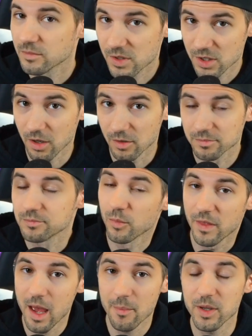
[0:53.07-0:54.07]
So,
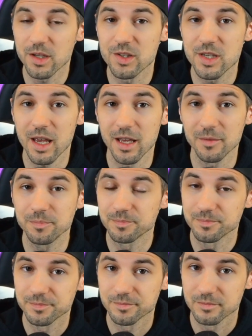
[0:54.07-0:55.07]
with that being said,
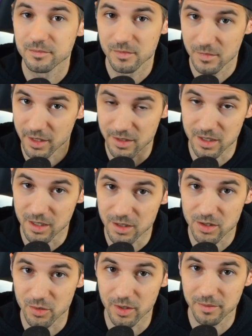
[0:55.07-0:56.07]
let's get
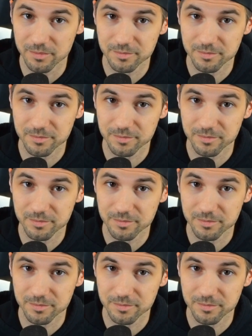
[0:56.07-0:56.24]
into it.